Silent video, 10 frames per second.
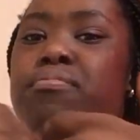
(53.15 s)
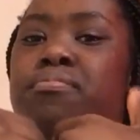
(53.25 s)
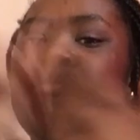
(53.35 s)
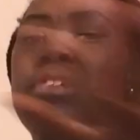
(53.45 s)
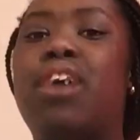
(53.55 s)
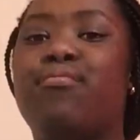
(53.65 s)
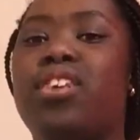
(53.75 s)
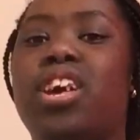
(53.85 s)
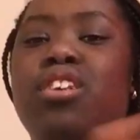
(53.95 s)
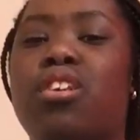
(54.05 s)
crime
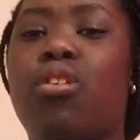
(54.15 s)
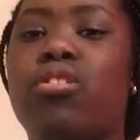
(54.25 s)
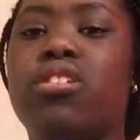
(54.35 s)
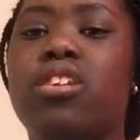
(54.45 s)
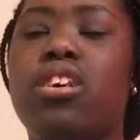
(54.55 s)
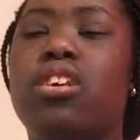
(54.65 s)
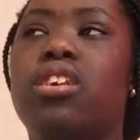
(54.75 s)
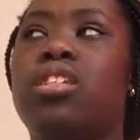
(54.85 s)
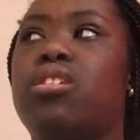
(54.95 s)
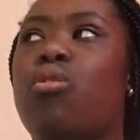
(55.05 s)
videos,
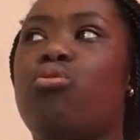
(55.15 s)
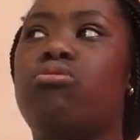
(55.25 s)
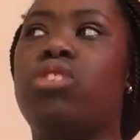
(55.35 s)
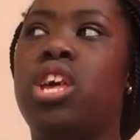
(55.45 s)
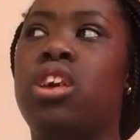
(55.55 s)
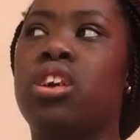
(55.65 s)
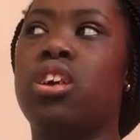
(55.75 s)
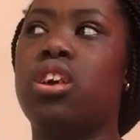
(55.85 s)
this whole thing.